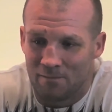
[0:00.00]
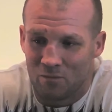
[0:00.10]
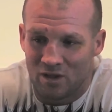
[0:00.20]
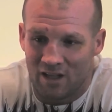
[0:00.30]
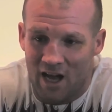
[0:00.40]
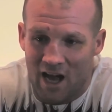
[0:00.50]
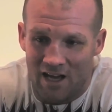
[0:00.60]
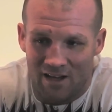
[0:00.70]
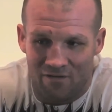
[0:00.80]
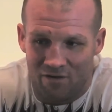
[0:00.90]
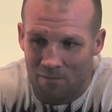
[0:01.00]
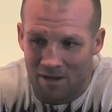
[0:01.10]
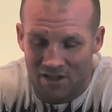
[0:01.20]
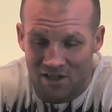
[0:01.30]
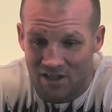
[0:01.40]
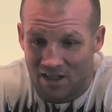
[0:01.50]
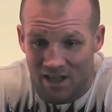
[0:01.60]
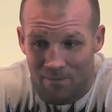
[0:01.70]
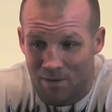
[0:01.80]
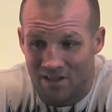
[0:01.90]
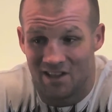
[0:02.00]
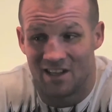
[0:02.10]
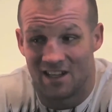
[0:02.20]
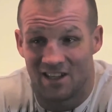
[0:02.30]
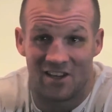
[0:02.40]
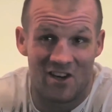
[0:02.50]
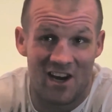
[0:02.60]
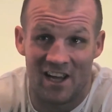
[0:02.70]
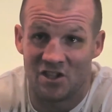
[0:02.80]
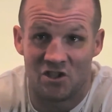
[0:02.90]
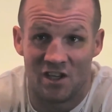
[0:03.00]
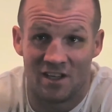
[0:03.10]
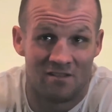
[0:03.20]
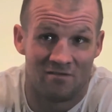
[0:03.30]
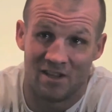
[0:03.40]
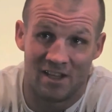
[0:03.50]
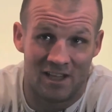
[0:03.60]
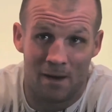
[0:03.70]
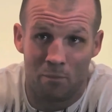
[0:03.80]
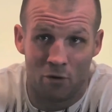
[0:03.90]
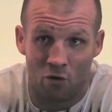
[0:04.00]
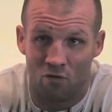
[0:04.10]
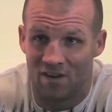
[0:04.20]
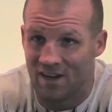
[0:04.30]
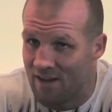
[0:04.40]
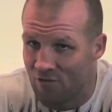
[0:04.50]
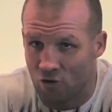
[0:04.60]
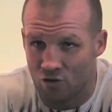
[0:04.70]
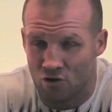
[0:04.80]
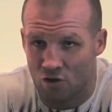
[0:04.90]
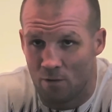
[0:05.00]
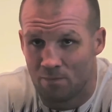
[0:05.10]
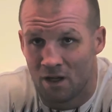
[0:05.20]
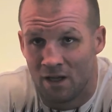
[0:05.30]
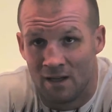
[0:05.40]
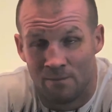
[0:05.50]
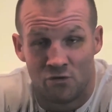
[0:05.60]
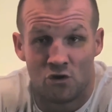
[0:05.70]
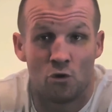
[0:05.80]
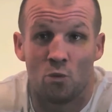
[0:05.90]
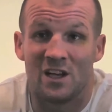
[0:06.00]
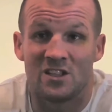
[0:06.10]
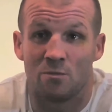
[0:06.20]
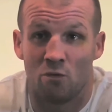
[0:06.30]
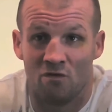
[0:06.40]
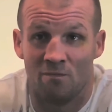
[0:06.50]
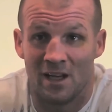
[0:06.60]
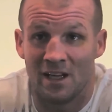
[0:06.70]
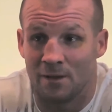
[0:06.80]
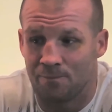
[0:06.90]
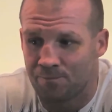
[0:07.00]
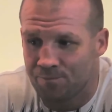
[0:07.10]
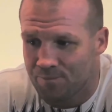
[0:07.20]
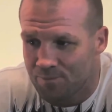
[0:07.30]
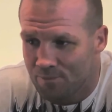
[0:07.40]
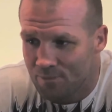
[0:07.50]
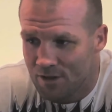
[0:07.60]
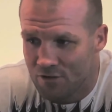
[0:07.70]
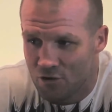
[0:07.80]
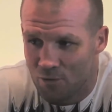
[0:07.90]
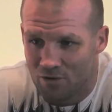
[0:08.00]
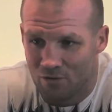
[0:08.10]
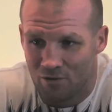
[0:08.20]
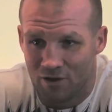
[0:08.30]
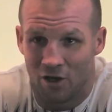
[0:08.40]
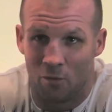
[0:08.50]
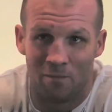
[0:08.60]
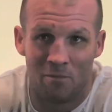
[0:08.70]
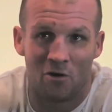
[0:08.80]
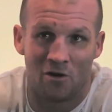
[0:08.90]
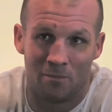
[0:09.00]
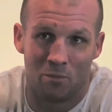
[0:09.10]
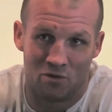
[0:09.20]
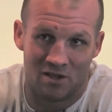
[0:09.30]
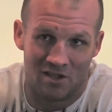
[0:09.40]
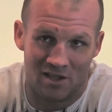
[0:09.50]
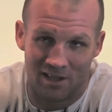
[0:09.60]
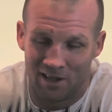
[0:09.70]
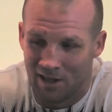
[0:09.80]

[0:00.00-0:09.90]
with a guy from Manchester that basically had a granite chin, didn't get put over, never got stopped, 2 weights above me. So I thought, you know, I'm not going to budge this kid.